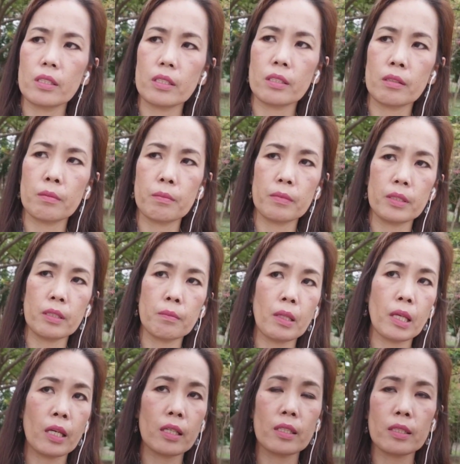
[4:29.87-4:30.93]
some
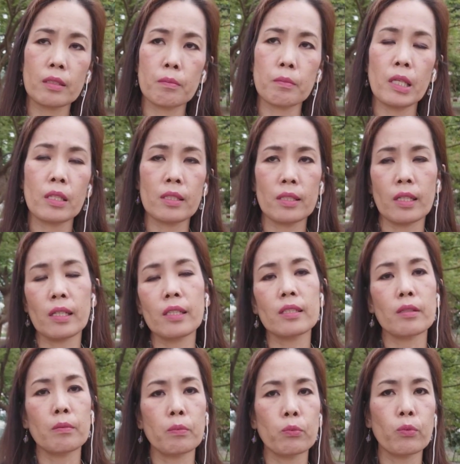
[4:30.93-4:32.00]
something, some insights
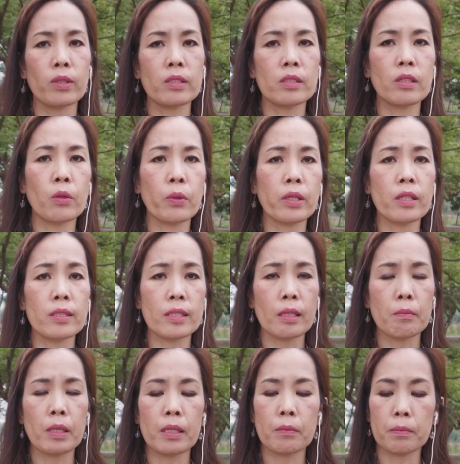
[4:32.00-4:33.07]
of what's going
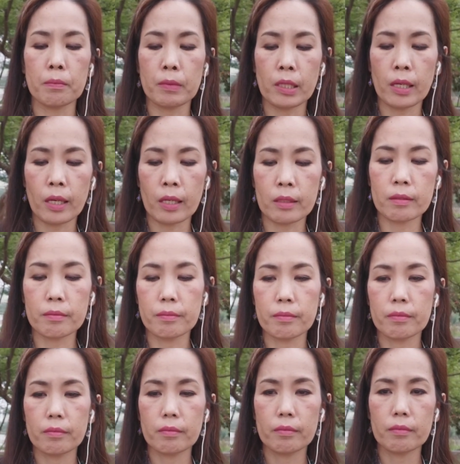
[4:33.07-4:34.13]
inside my, my head.
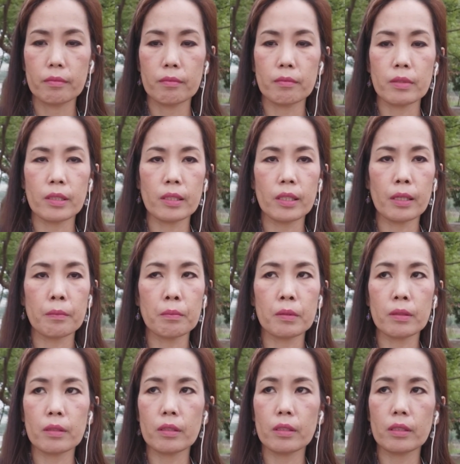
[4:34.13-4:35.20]
But I'm